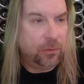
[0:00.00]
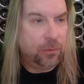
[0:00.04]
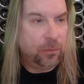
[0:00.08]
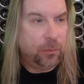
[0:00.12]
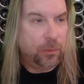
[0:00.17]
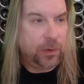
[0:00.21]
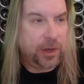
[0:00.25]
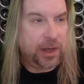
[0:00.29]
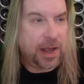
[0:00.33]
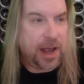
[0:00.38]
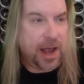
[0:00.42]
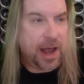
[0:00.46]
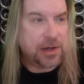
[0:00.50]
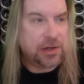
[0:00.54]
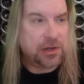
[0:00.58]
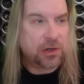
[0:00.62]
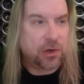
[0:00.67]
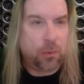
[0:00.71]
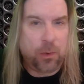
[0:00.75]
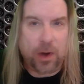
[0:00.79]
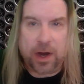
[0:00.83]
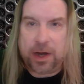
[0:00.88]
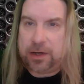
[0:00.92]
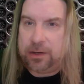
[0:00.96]
we hadn't
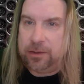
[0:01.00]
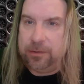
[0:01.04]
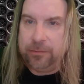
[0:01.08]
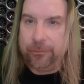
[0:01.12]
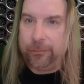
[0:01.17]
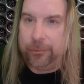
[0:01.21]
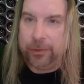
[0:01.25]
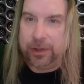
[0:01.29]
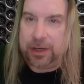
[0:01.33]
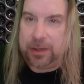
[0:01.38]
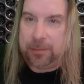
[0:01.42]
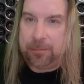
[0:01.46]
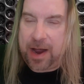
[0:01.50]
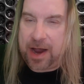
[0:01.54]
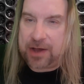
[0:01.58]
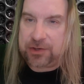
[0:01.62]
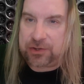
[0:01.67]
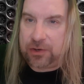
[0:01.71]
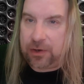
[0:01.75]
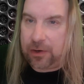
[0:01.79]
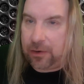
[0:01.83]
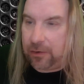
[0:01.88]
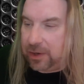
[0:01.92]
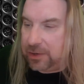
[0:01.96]
quite really
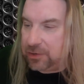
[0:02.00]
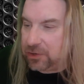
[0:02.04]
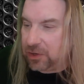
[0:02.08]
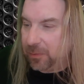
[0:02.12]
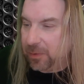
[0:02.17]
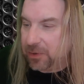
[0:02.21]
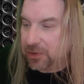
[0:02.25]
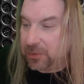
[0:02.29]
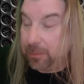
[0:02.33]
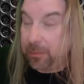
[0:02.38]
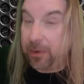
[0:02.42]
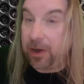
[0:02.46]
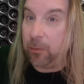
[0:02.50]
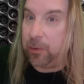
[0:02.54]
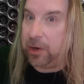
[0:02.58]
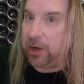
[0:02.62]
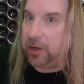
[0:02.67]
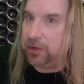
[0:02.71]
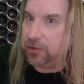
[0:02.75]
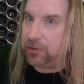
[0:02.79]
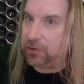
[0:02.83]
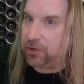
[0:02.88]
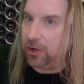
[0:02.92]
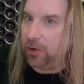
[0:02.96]
mastered our instruments, but
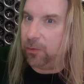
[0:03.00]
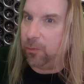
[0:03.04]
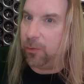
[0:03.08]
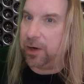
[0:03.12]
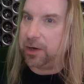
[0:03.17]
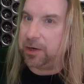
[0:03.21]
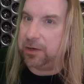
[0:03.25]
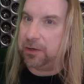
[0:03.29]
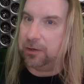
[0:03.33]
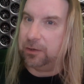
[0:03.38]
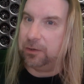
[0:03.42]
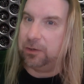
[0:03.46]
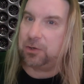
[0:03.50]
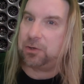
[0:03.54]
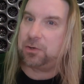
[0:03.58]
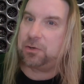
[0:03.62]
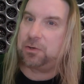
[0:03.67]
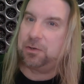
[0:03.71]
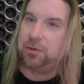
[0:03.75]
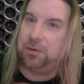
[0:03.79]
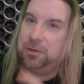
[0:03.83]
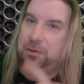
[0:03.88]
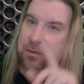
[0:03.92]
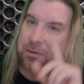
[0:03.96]
we sure wanted to
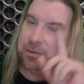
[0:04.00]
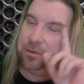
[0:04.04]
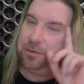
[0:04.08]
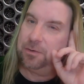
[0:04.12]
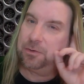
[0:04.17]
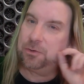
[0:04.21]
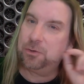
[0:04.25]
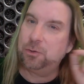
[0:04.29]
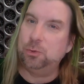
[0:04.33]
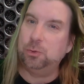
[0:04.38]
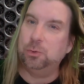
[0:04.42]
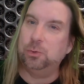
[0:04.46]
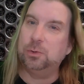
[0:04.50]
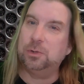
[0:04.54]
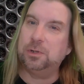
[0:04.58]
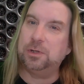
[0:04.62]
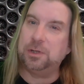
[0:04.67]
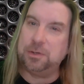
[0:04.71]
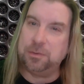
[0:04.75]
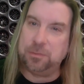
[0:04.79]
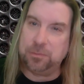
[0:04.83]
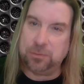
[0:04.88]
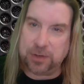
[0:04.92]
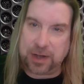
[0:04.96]
look cool
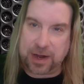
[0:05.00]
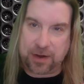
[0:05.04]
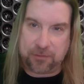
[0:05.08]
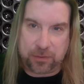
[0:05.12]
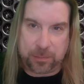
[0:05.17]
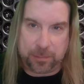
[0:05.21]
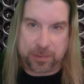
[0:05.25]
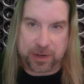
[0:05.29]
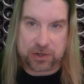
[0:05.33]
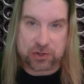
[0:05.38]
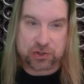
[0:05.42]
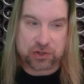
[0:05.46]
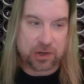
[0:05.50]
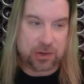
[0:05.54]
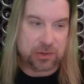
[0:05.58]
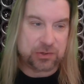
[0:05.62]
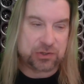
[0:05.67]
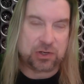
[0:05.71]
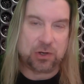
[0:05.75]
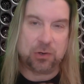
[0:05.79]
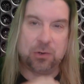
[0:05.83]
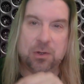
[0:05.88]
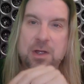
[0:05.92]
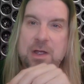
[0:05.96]
and have the big show.
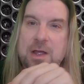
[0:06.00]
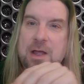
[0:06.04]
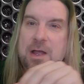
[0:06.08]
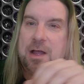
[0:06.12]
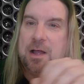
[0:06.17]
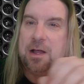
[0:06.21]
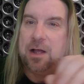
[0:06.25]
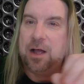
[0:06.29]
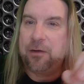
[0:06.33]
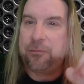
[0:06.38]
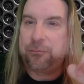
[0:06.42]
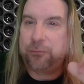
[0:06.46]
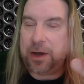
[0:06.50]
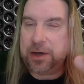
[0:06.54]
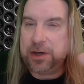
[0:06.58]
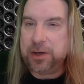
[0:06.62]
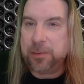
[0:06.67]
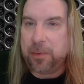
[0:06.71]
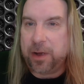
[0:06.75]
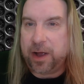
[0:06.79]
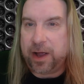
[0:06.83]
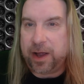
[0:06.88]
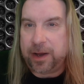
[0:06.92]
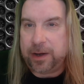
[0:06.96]
So a friend
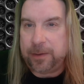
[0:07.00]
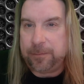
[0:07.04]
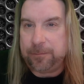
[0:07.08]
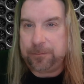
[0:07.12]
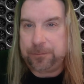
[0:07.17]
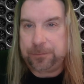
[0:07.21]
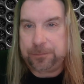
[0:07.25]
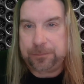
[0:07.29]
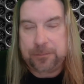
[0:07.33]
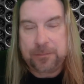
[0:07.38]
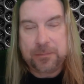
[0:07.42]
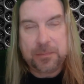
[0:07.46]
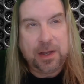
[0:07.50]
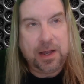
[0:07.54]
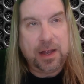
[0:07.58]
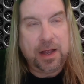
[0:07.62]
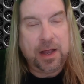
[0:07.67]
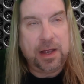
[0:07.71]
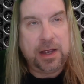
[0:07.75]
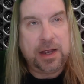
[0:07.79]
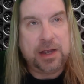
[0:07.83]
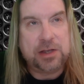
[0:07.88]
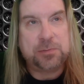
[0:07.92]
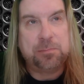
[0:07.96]
of mine,
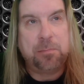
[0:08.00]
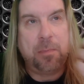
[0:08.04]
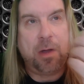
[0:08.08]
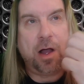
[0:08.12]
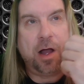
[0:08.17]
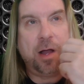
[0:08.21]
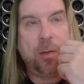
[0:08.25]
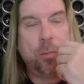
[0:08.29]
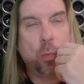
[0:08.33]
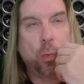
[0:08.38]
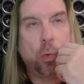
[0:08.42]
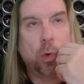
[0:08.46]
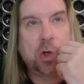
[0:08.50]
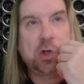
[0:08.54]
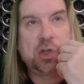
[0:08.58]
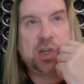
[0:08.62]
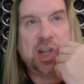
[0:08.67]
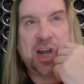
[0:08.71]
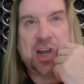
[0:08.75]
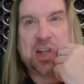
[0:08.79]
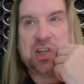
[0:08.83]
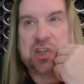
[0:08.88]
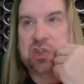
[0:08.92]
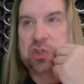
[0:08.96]
his mom worked
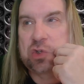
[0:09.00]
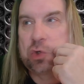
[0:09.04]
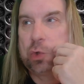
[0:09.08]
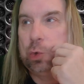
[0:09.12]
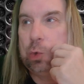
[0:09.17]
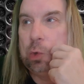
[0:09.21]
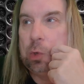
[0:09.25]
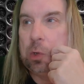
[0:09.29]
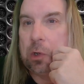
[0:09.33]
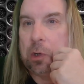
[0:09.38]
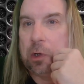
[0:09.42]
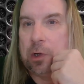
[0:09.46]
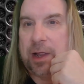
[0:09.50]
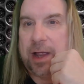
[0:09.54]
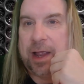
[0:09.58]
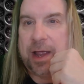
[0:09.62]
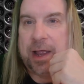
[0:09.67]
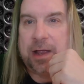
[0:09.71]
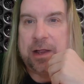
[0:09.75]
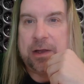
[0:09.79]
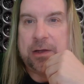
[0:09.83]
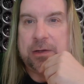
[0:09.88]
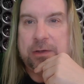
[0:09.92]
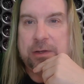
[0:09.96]
at a school,
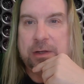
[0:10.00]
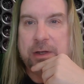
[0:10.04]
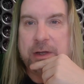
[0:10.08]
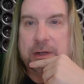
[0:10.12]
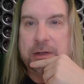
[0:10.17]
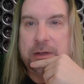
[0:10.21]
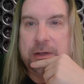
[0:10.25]
and